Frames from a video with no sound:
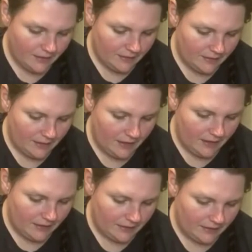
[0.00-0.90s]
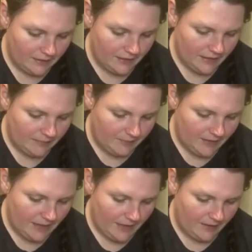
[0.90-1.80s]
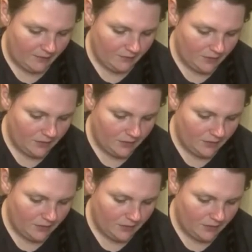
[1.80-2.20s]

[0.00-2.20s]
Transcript: to kind of stick him down.